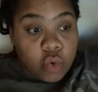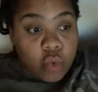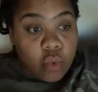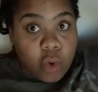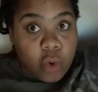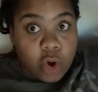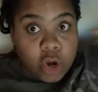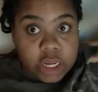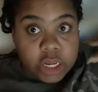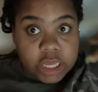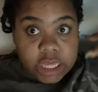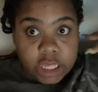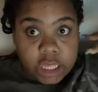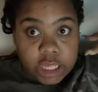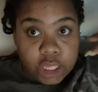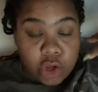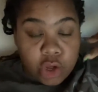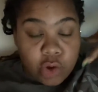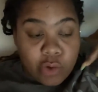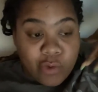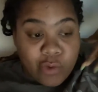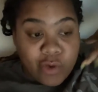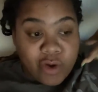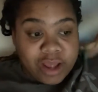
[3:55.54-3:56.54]
working
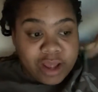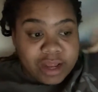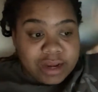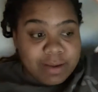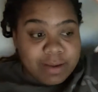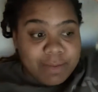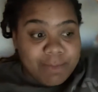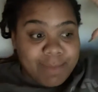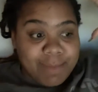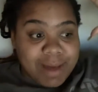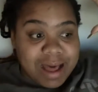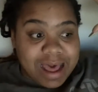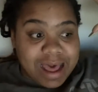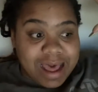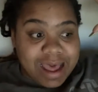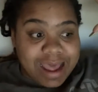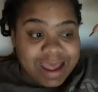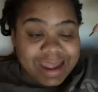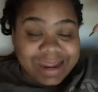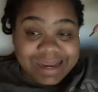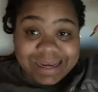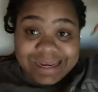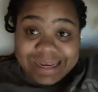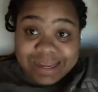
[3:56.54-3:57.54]
on
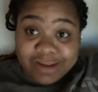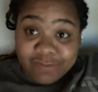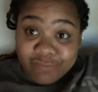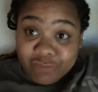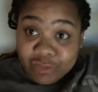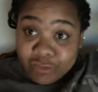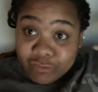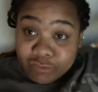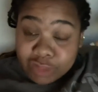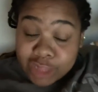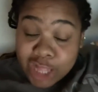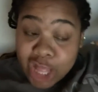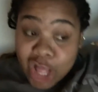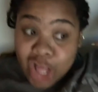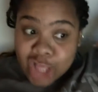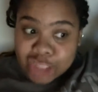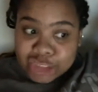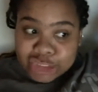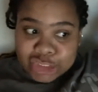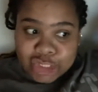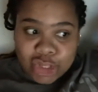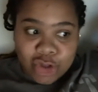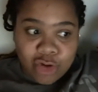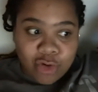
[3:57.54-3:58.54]
my Denver vlog.
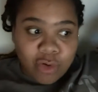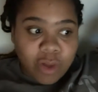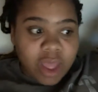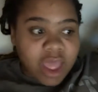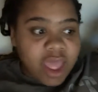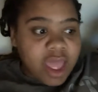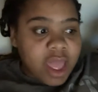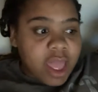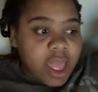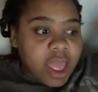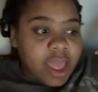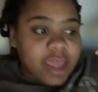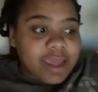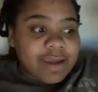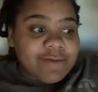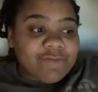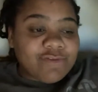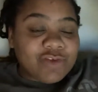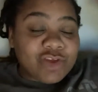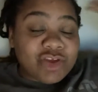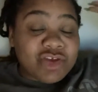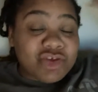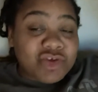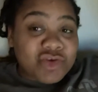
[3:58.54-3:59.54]
So
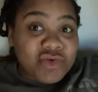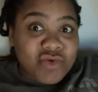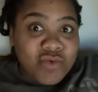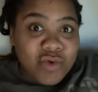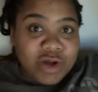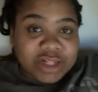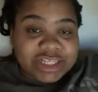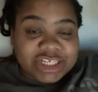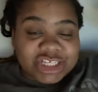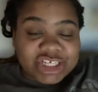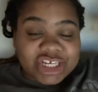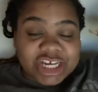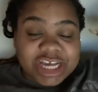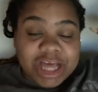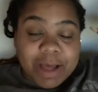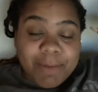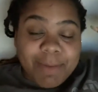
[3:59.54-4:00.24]
if you want to check